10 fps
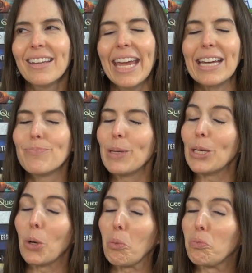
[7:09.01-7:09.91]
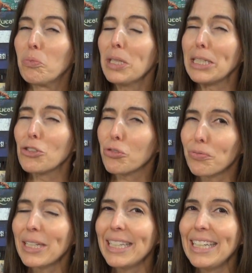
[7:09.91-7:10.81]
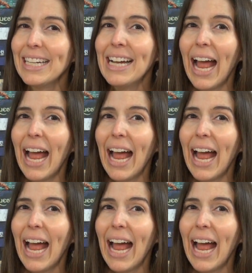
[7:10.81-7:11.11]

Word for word: can be really tricky.